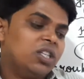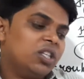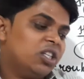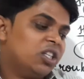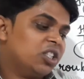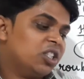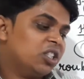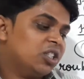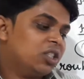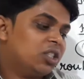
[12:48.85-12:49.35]

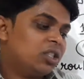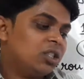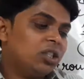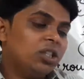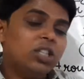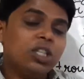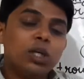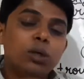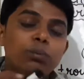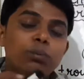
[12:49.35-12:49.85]
It is
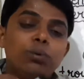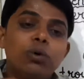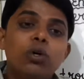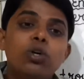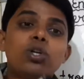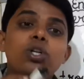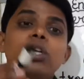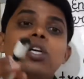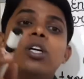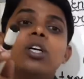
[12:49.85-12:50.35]

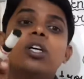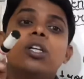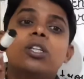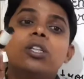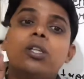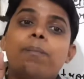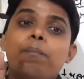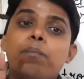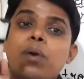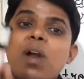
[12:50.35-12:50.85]
therefore
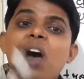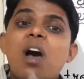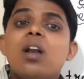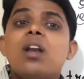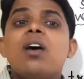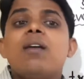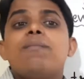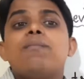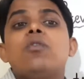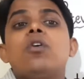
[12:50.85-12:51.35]
the
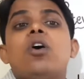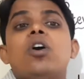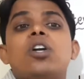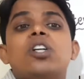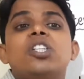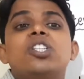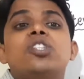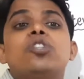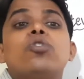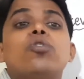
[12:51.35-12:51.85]
plan of God
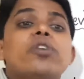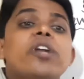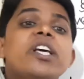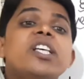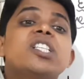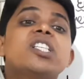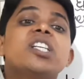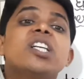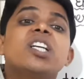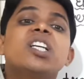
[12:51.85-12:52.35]
is known as